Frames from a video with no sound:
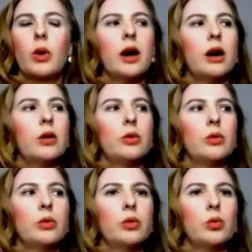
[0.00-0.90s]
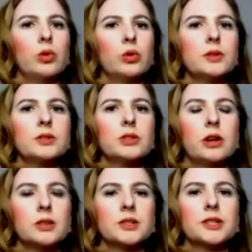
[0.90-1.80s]
wow, the world is
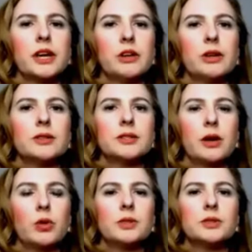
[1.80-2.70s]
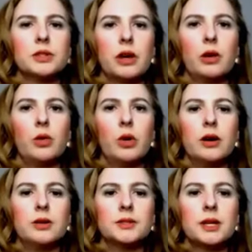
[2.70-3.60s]
not as scary as I once thought it
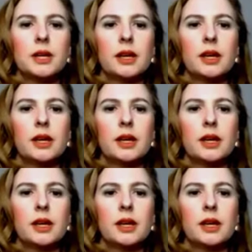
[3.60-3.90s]
was.